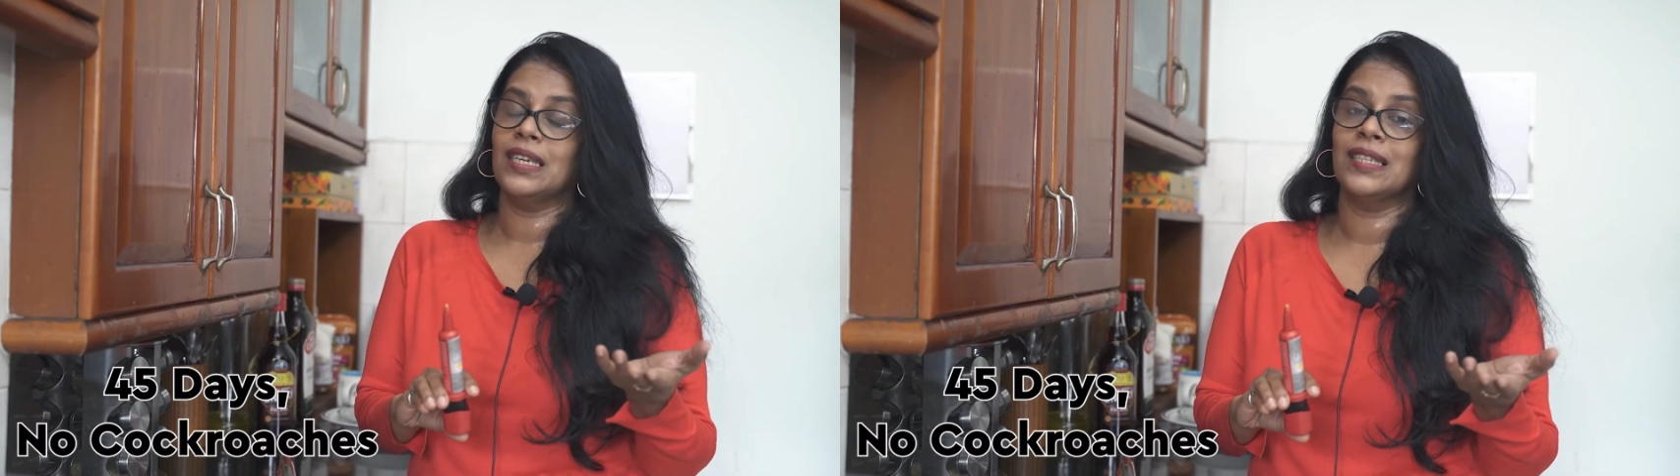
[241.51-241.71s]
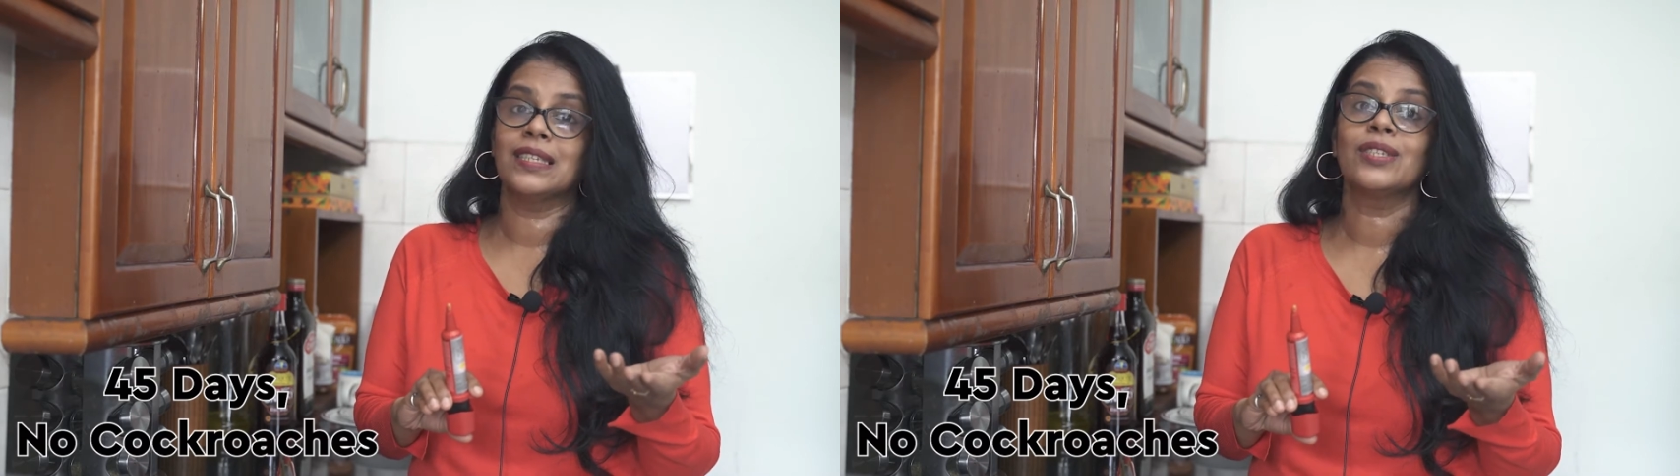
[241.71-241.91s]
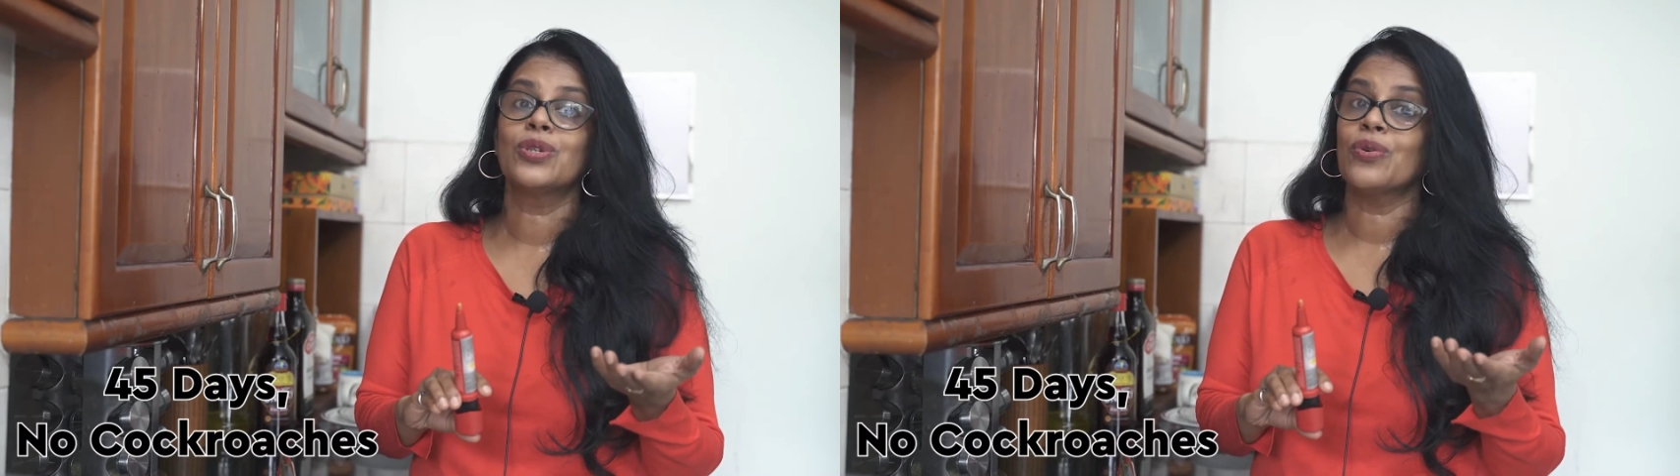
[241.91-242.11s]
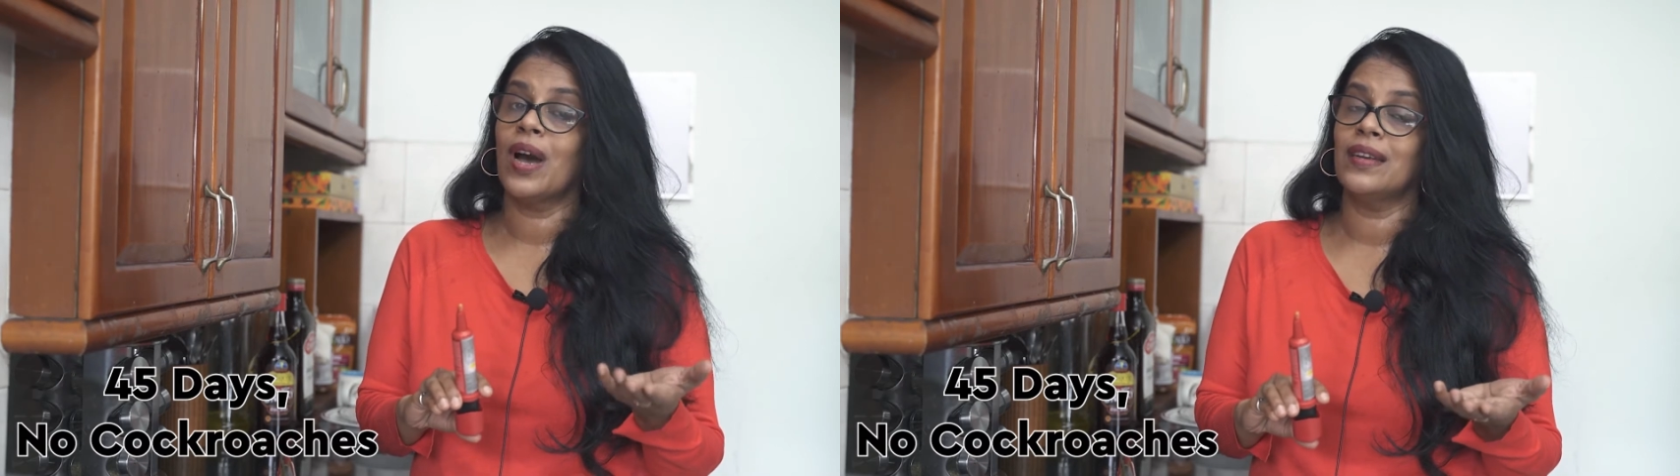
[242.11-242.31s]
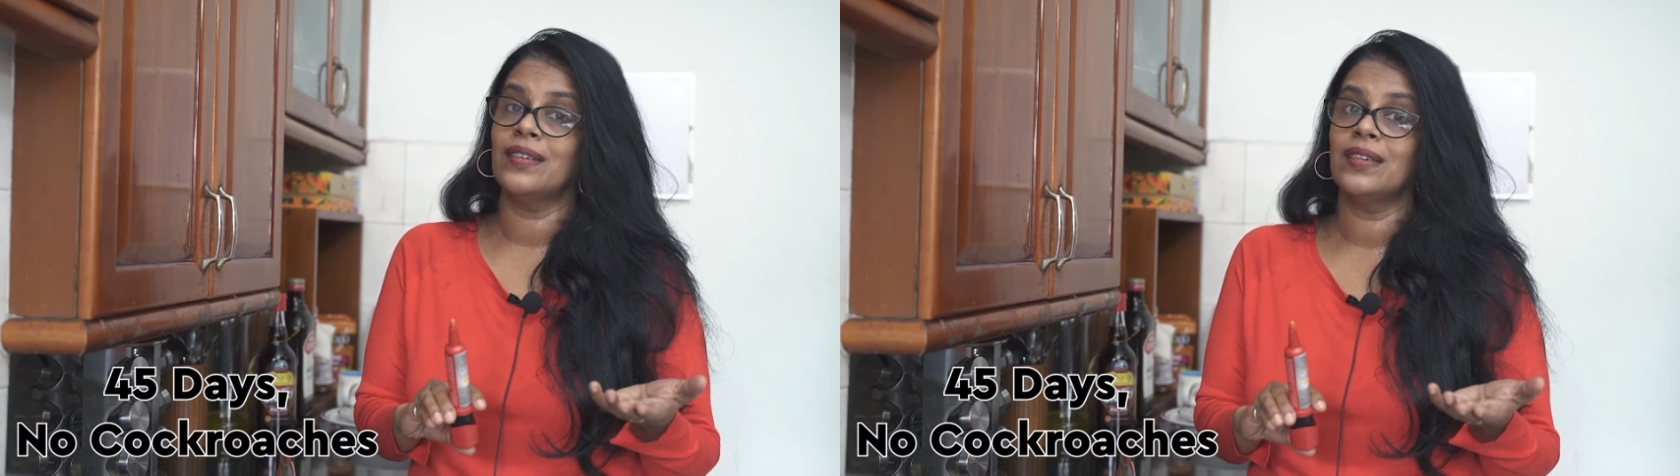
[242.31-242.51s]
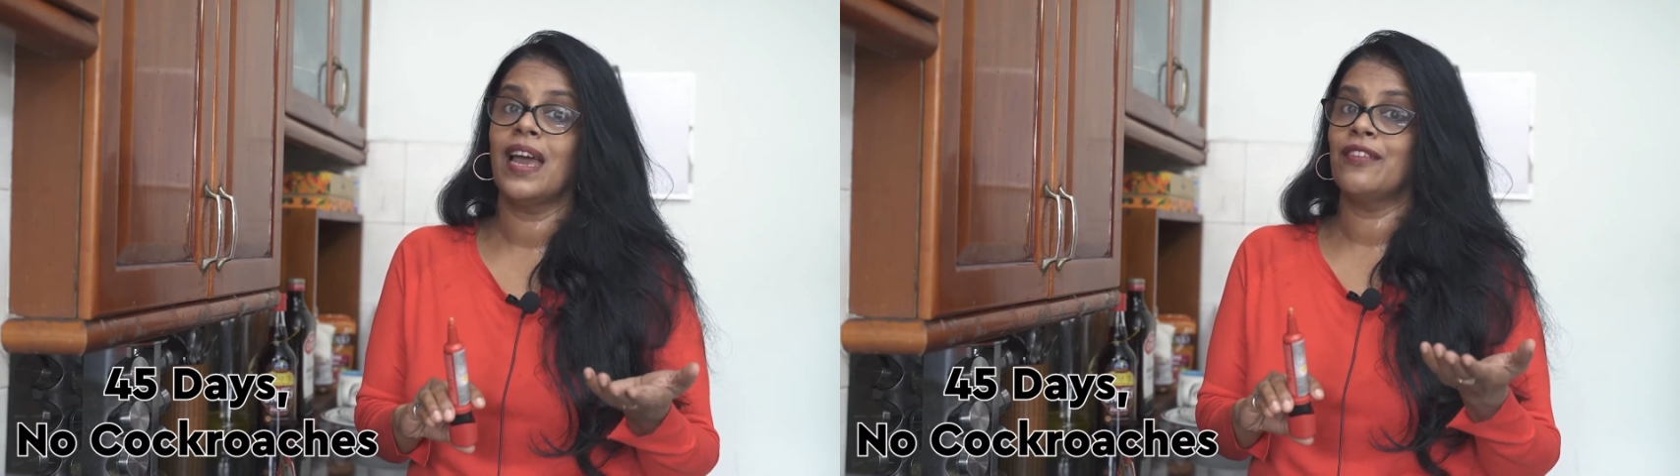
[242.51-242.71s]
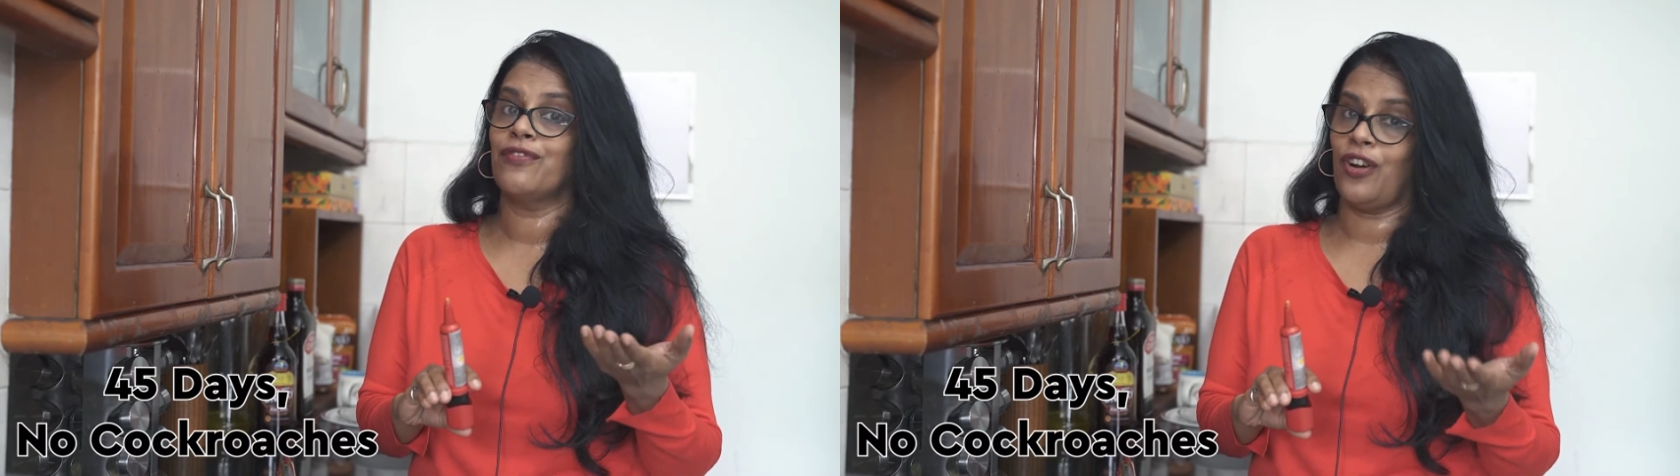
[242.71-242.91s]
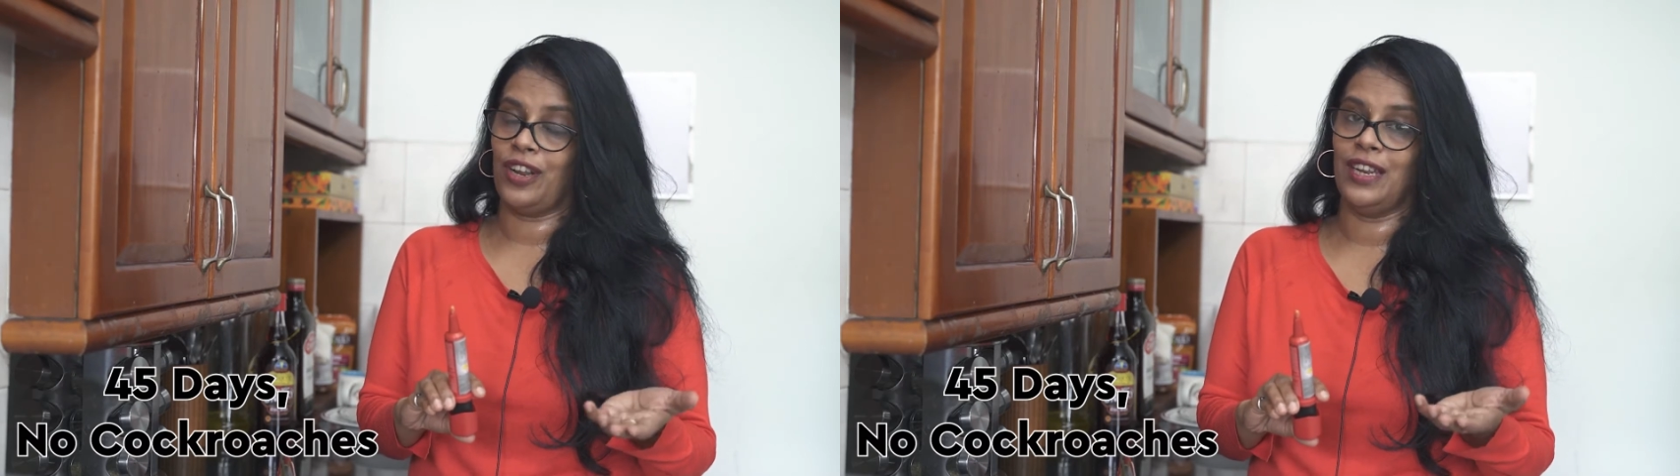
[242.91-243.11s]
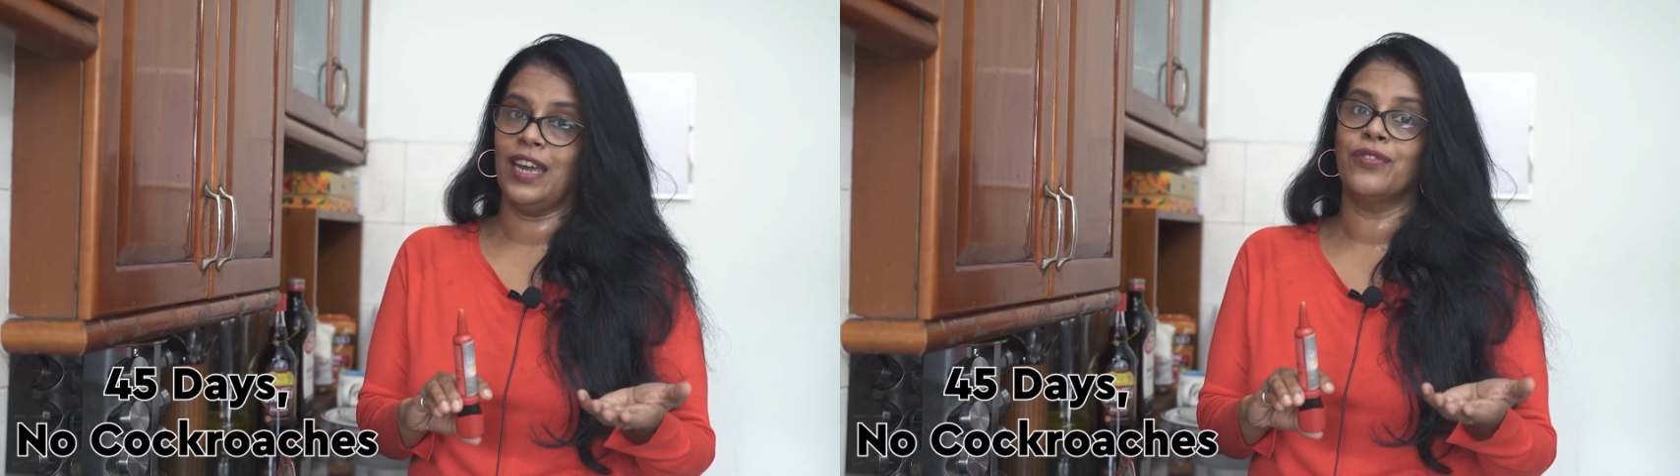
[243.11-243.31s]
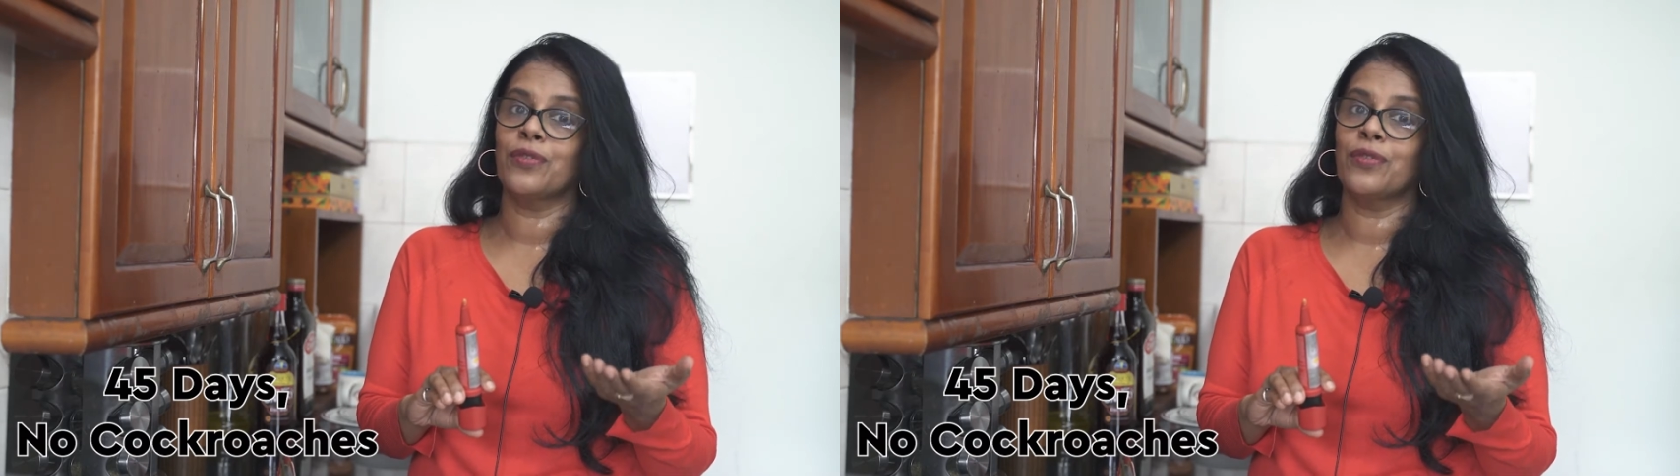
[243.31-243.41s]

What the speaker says: It's 249